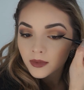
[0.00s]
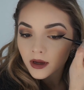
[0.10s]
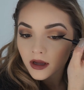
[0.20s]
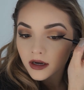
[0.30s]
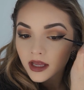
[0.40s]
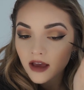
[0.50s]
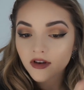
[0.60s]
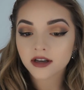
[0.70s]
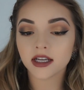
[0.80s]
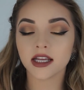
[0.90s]
But Kat
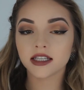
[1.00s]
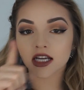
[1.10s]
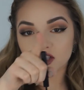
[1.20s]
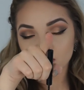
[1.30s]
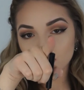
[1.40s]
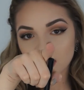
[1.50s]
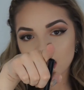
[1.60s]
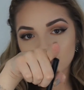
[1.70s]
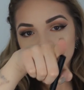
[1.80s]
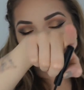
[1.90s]
Von D tattoo
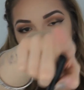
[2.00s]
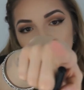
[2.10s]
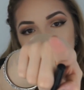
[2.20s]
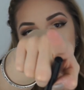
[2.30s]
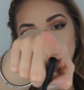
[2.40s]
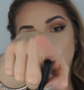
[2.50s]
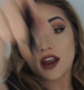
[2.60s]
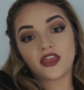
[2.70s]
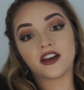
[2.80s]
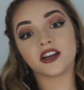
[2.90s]
liner, you are
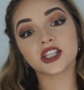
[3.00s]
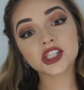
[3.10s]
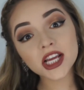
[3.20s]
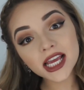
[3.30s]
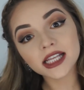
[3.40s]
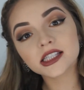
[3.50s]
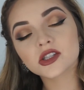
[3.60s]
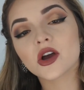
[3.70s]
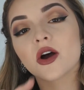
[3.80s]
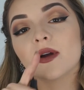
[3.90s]
the shit.
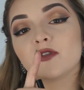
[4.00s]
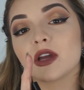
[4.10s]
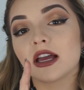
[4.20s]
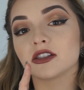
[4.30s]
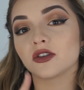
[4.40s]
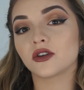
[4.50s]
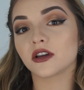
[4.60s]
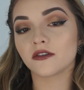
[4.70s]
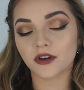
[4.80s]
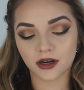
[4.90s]
So if you guys are
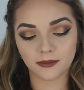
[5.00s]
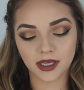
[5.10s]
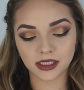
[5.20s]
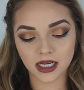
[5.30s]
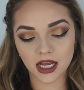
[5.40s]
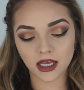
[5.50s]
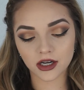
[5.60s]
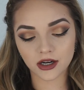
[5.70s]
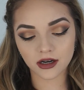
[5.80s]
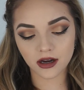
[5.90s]
looking for a main
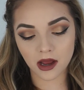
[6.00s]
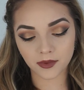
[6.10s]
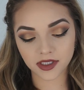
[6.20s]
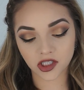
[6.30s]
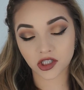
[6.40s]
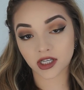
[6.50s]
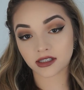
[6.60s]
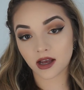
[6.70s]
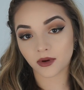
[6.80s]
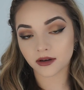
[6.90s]
eyeliner, I would suggest that